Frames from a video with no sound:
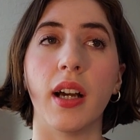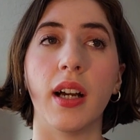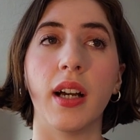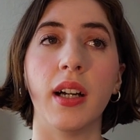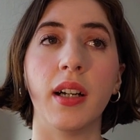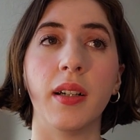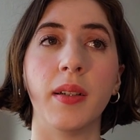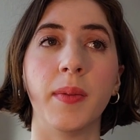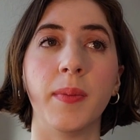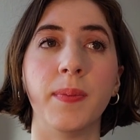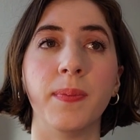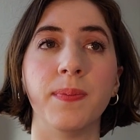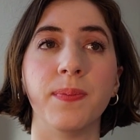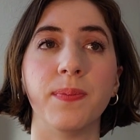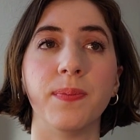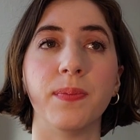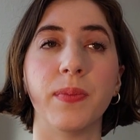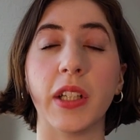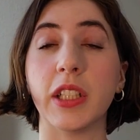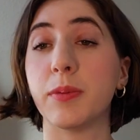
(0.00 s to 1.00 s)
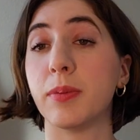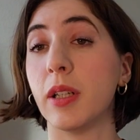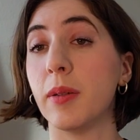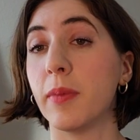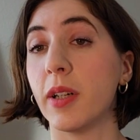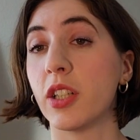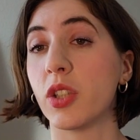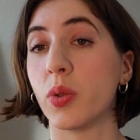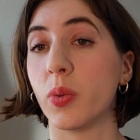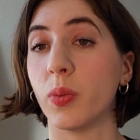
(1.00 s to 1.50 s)
that's
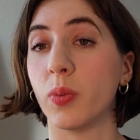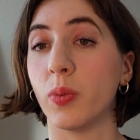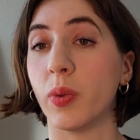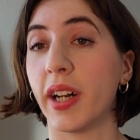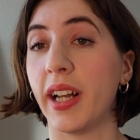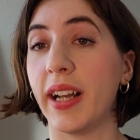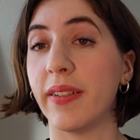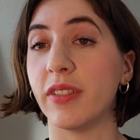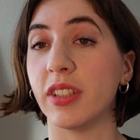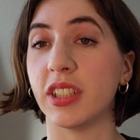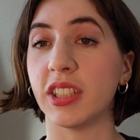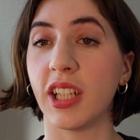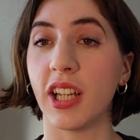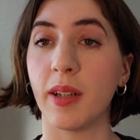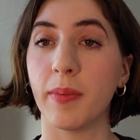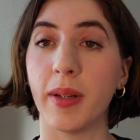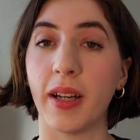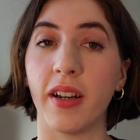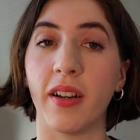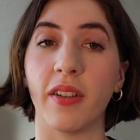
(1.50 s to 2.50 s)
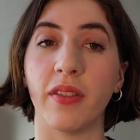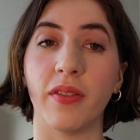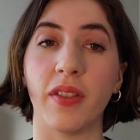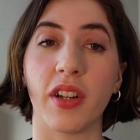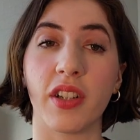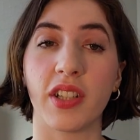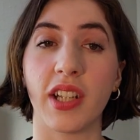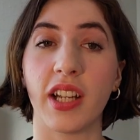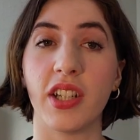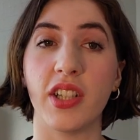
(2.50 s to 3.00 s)
pretty much what I have to say about
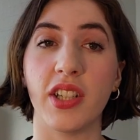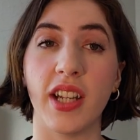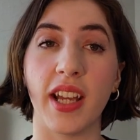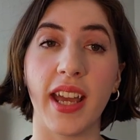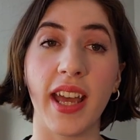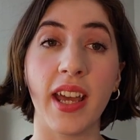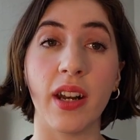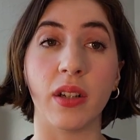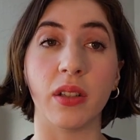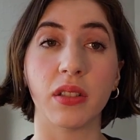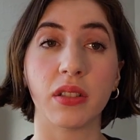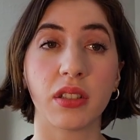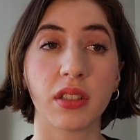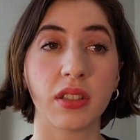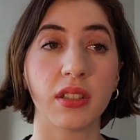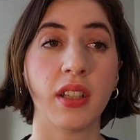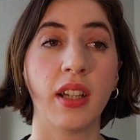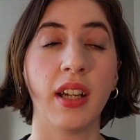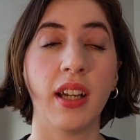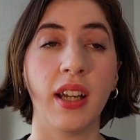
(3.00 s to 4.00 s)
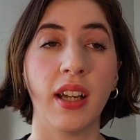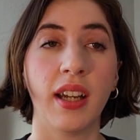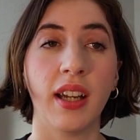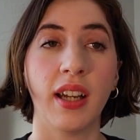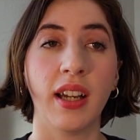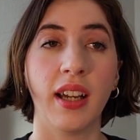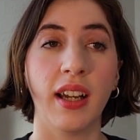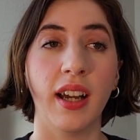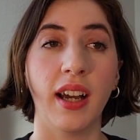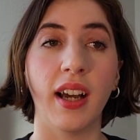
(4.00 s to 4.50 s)
Versace Eros
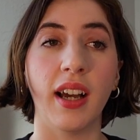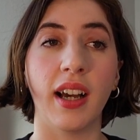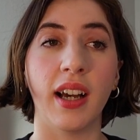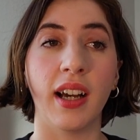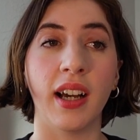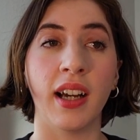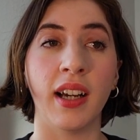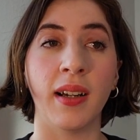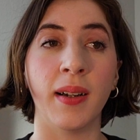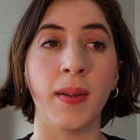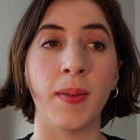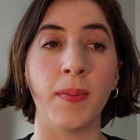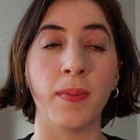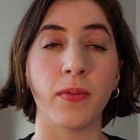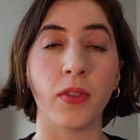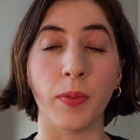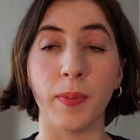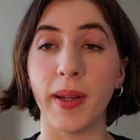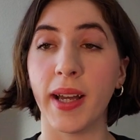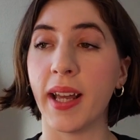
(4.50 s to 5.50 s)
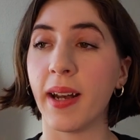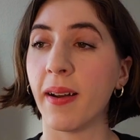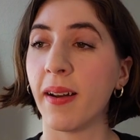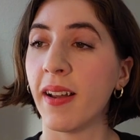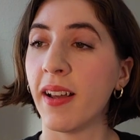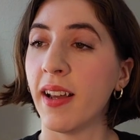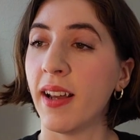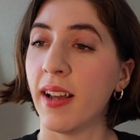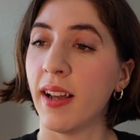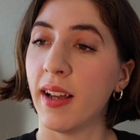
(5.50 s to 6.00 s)
for
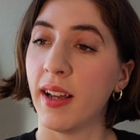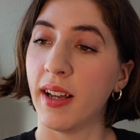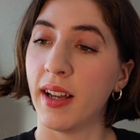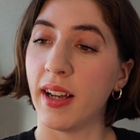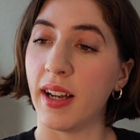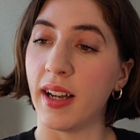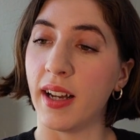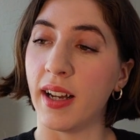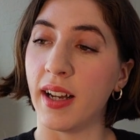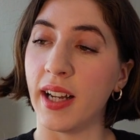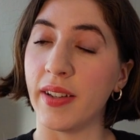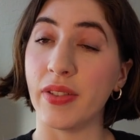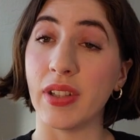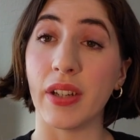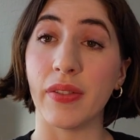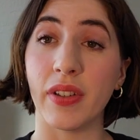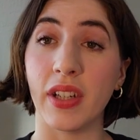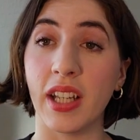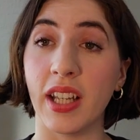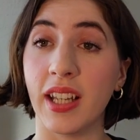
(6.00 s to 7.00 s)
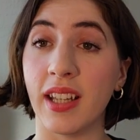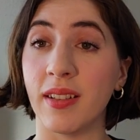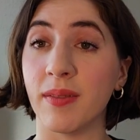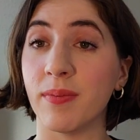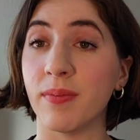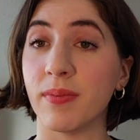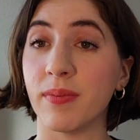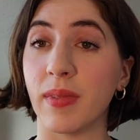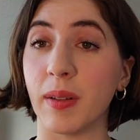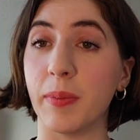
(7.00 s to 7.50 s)
men. If you have
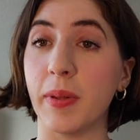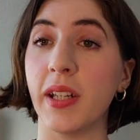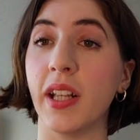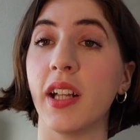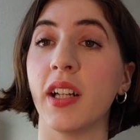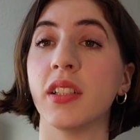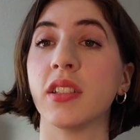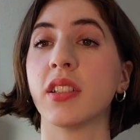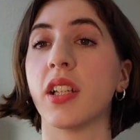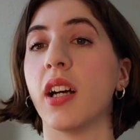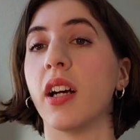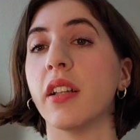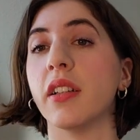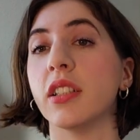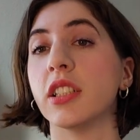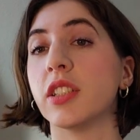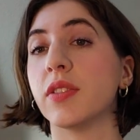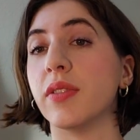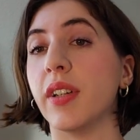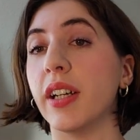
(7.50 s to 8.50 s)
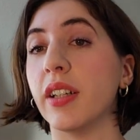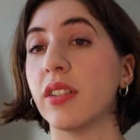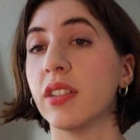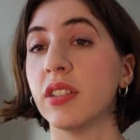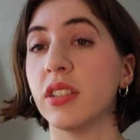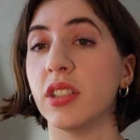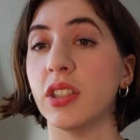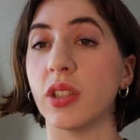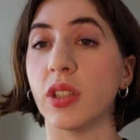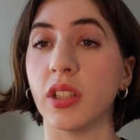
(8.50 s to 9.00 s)
any opinions on this
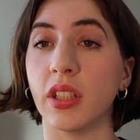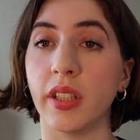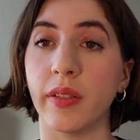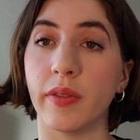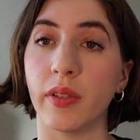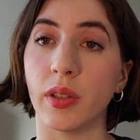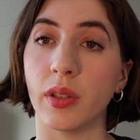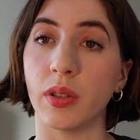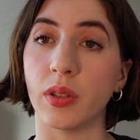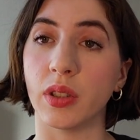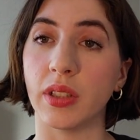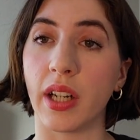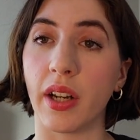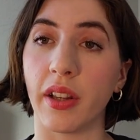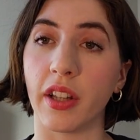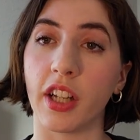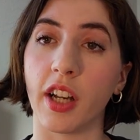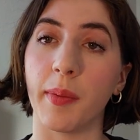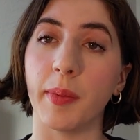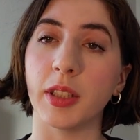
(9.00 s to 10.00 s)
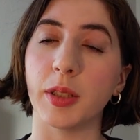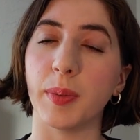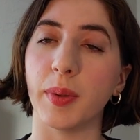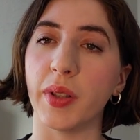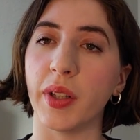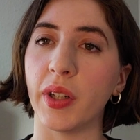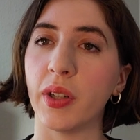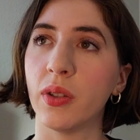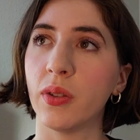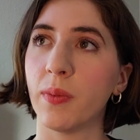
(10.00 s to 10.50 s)
fragrance, you could leave those down in the comments
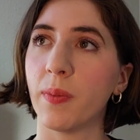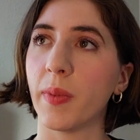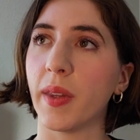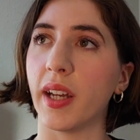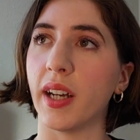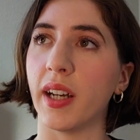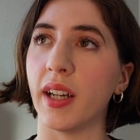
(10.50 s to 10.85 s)
below.